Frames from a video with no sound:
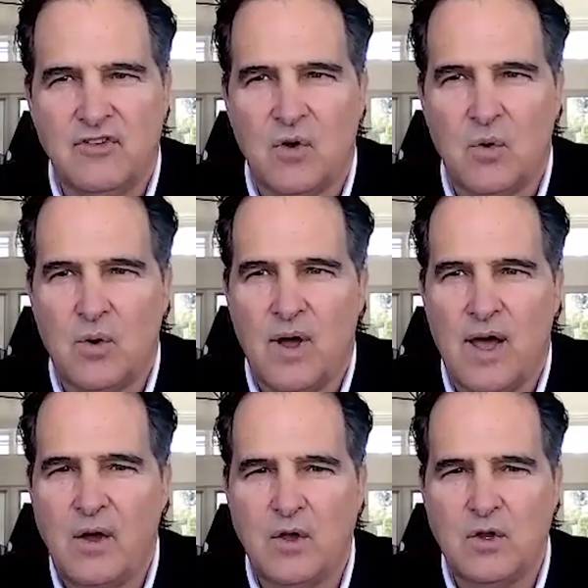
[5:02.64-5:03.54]
So
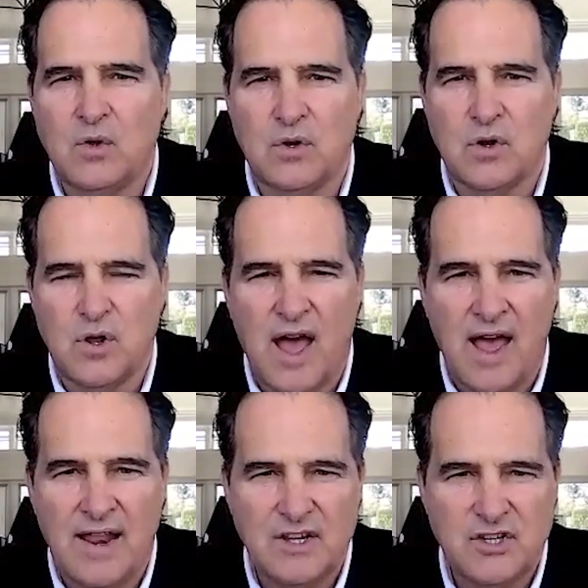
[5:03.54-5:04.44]
how are you doing? Are you
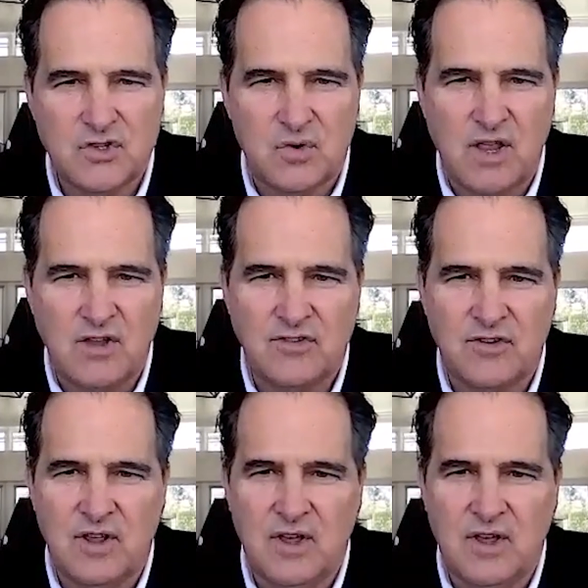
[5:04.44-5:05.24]
highly stressed?